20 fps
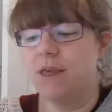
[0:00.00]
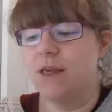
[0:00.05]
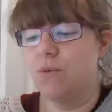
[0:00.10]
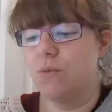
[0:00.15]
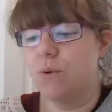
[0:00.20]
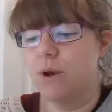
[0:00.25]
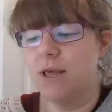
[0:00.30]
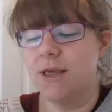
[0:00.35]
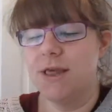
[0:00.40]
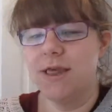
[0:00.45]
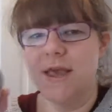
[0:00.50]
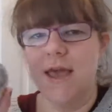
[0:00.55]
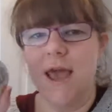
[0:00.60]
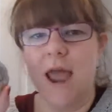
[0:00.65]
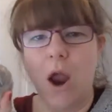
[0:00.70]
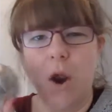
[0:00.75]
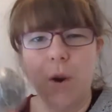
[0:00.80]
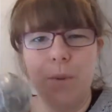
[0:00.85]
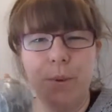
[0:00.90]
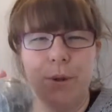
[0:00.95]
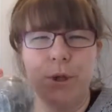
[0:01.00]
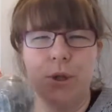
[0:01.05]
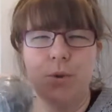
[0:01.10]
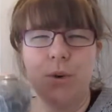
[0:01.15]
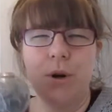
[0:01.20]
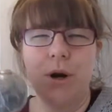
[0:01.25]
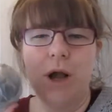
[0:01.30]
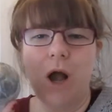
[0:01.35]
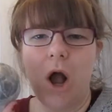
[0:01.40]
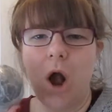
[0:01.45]
This one is the Harry
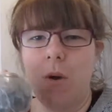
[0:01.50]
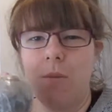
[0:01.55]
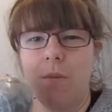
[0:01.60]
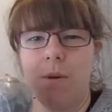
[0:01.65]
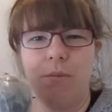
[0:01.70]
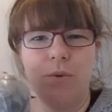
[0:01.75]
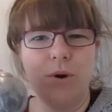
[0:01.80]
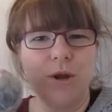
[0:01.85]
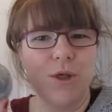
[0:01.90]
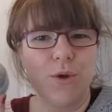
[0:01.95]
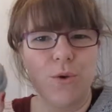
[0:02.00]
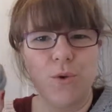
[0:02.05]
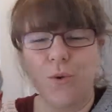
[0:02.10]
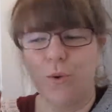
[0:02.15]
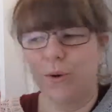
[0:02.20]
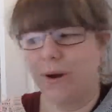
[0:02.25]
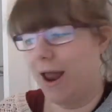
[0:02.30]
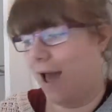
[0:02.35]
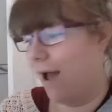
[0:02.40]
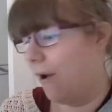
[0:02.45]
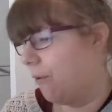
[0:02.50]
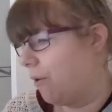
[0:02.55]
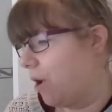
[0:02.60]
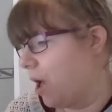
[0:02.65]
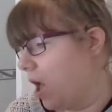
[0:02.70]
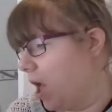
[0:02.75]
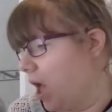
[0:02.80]
Potter one, I can't remember what it's called now.